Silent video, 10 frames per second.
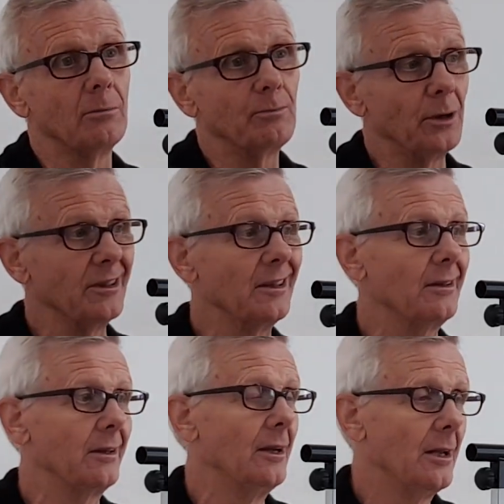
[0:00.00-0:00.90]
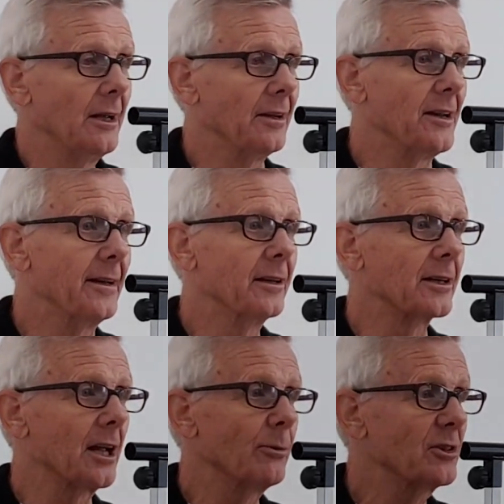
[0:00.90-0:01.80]
But at the end of the
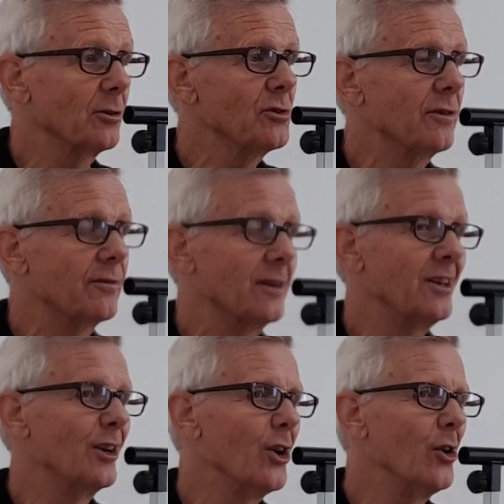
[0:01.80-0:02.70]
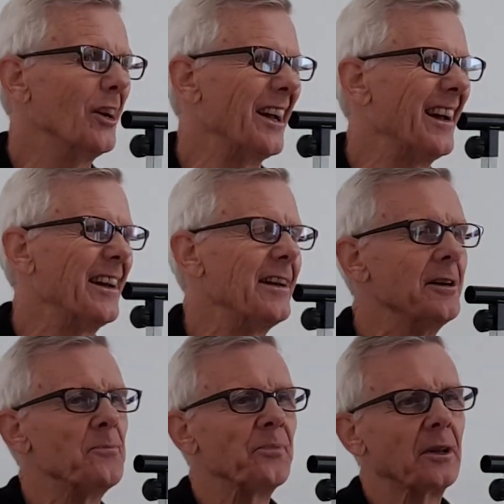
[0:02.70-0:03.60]
day, as soon as you learn it, and
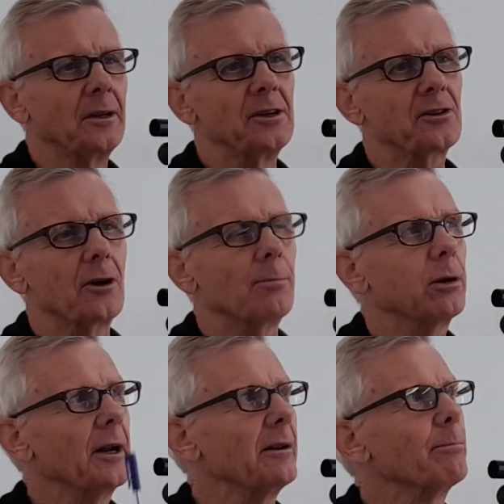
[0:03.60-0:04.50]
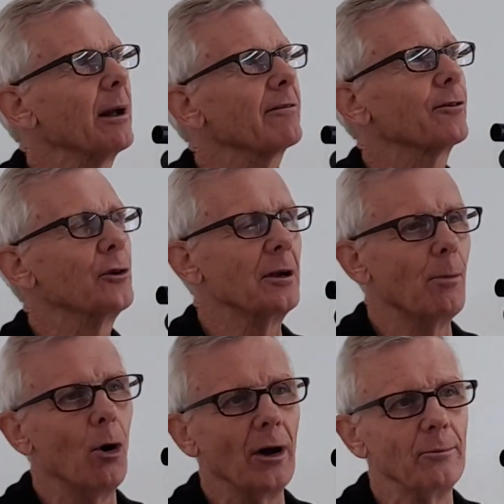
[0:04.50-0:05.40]
then you start playing it back through your
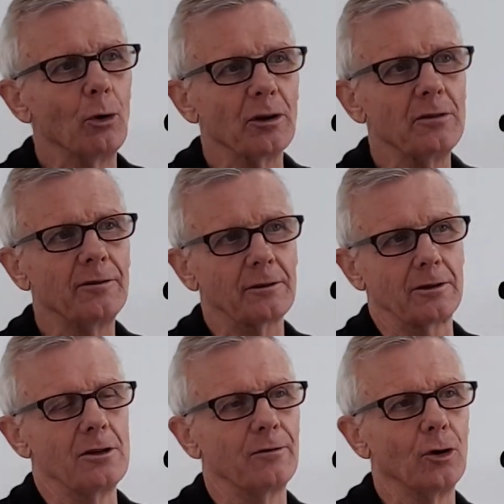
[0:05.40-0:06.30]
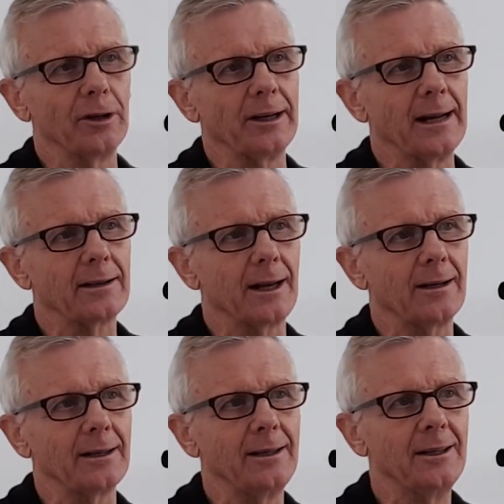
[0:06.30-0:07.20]
mind, what you've learned in that
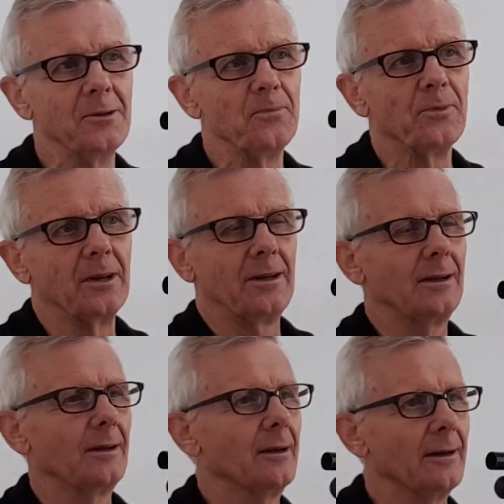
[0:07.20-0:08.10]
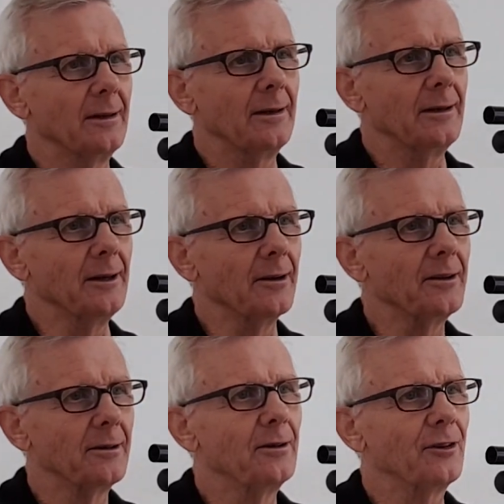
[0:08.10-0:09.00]
day, you know,
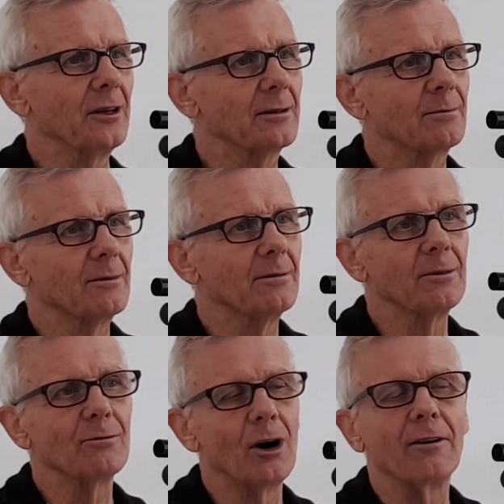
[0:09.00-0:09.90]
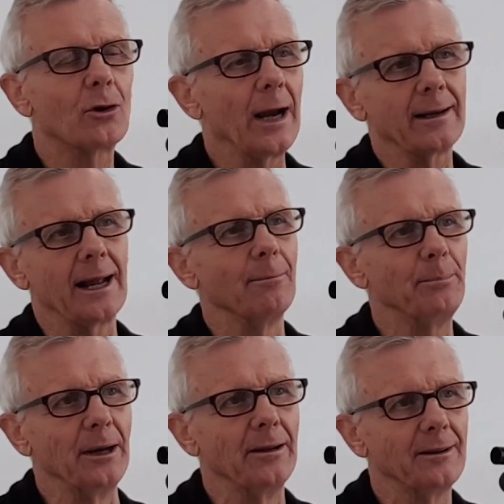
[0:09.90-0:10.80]
you think, right, I've cracked that
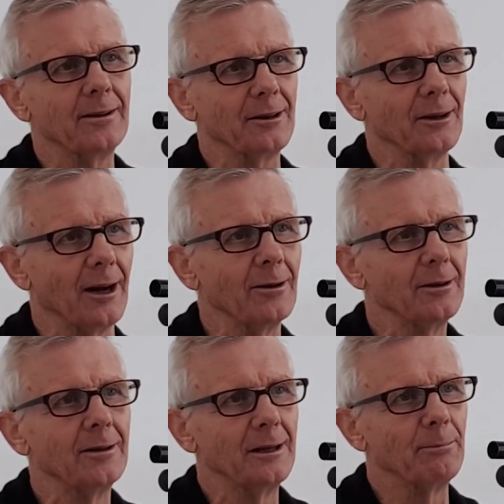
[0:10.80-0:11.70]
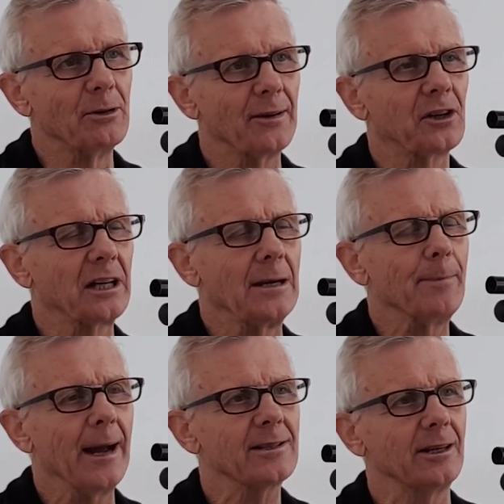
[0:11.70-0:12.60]
bit, you know. But you have to keep
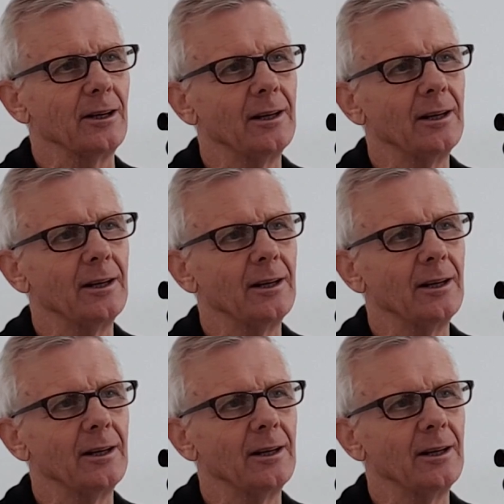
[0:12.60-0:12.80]
at it.